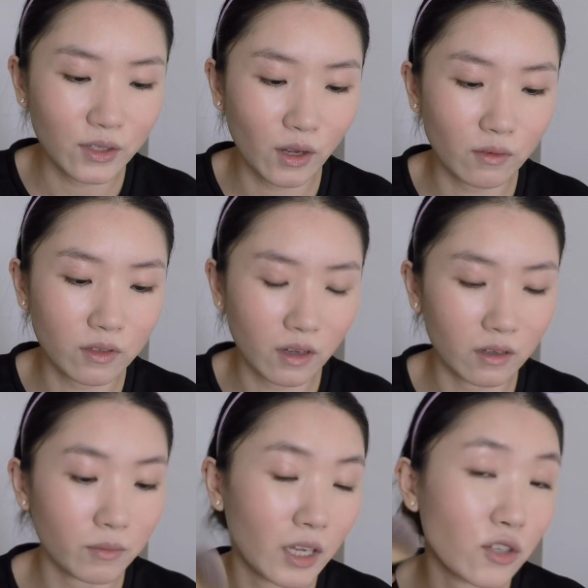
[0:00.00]
So I was
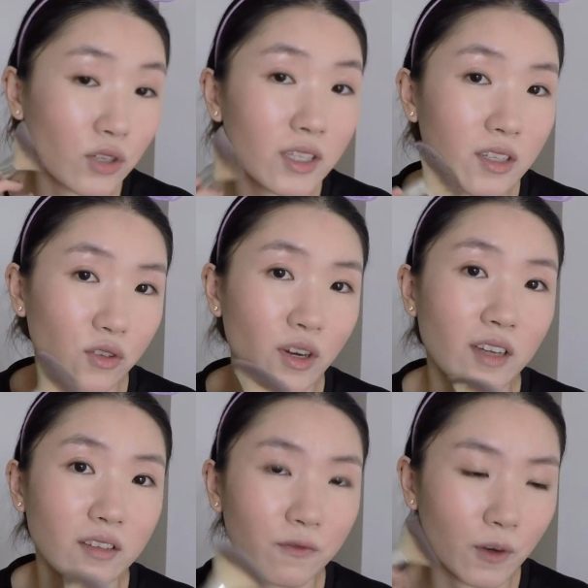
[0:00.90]
interested to try
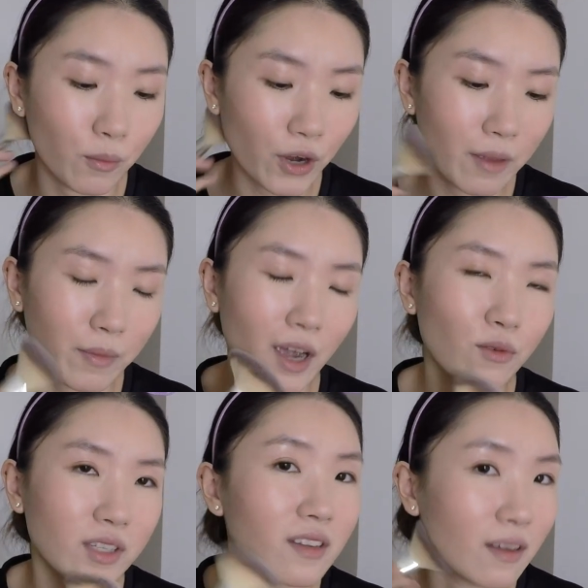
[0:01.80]
out a different brand, but I
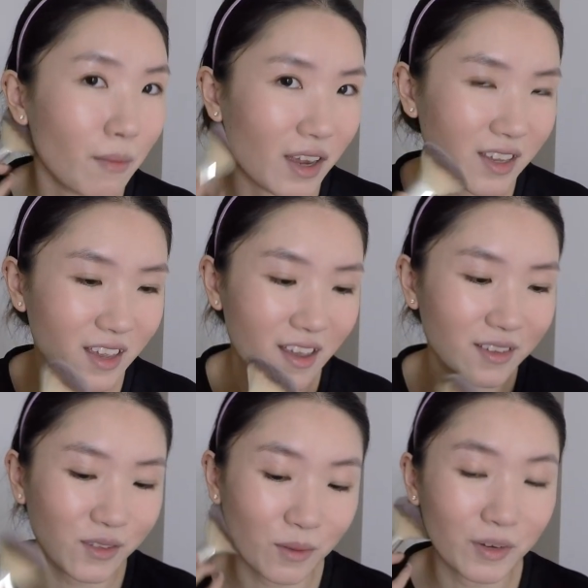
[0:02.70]
wasn't in the market
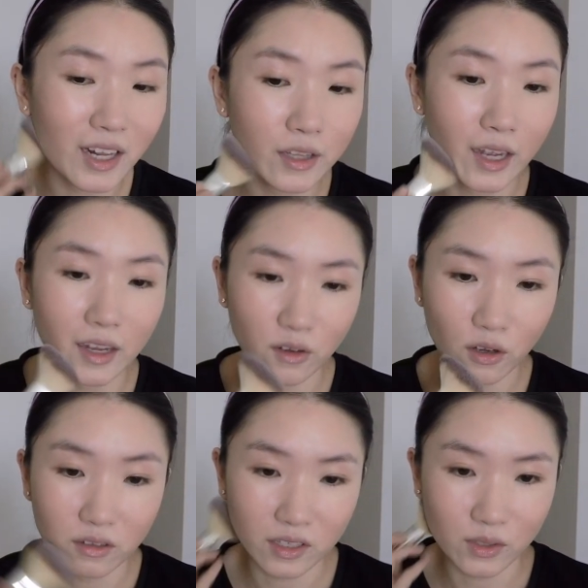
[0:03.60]
yet. So I'm glad that I
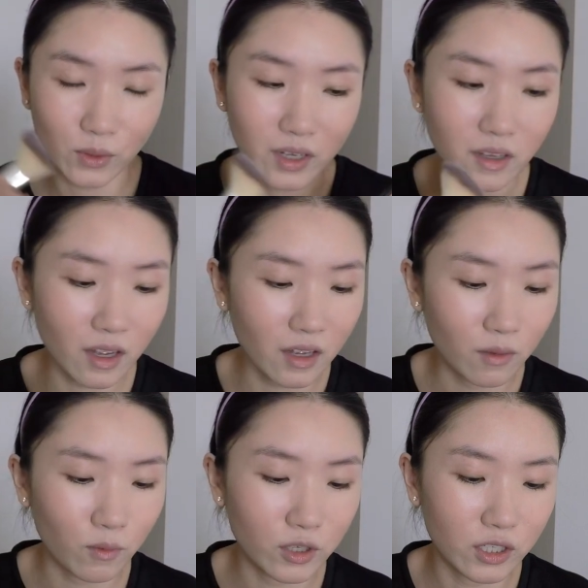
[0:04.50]
got this one,
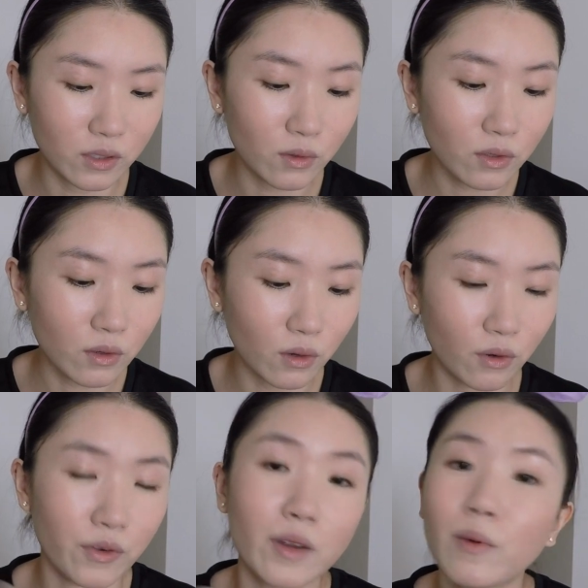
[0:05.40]
which is also a
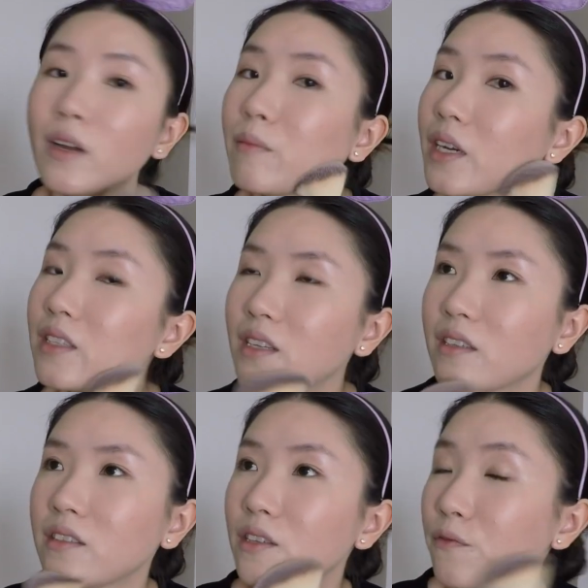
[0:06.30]
Korean one, but it's
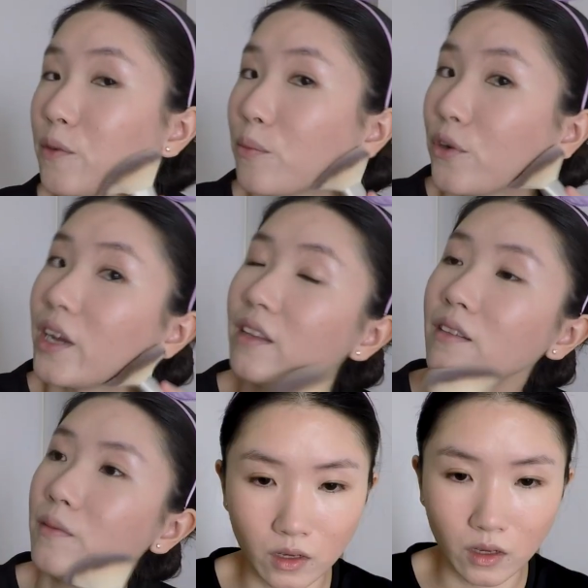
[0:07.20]
like a different
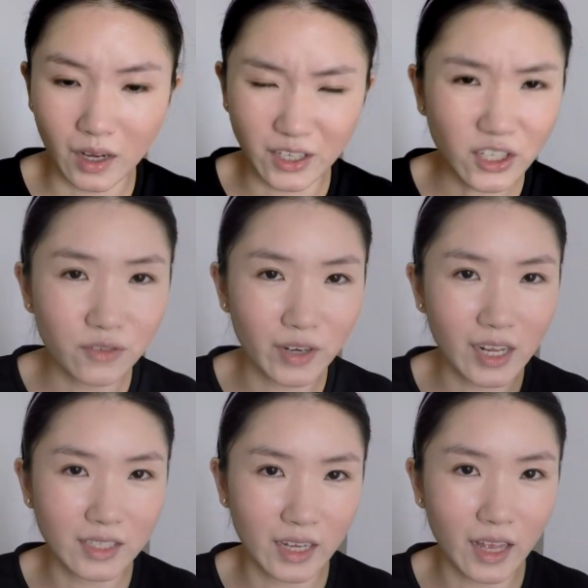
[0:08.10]
brand. I just
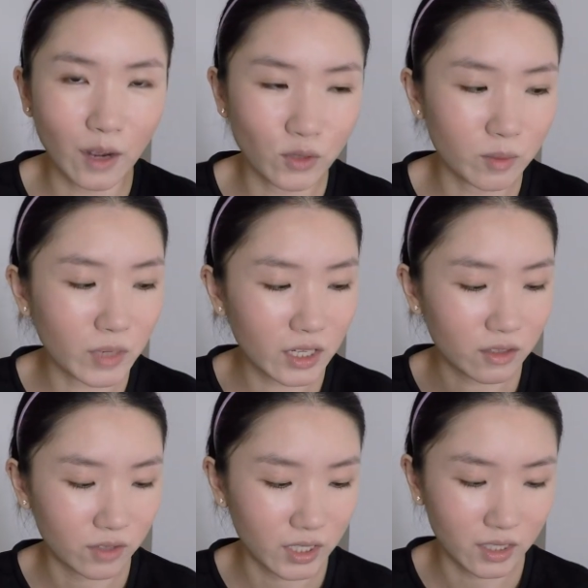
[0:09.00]
realized that I was meaning
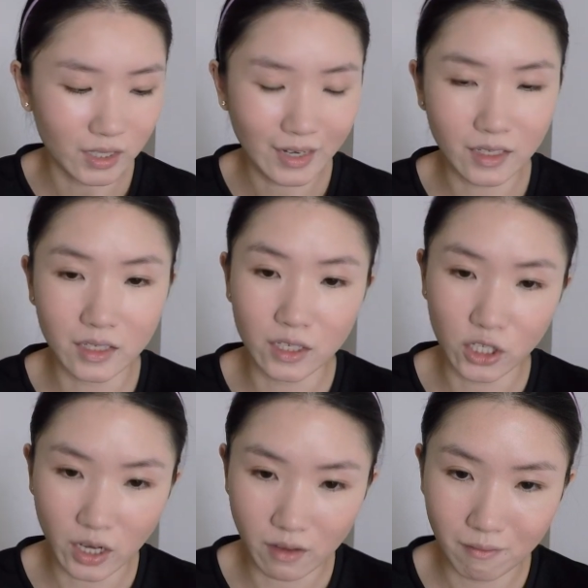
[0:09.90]
to take the darkest
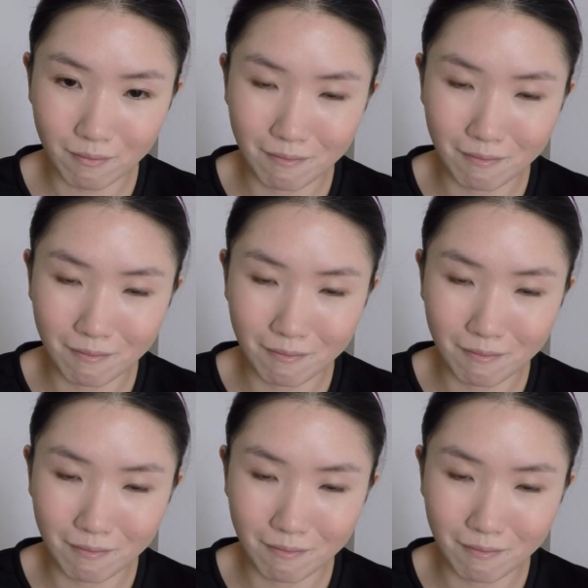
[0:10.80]
shade,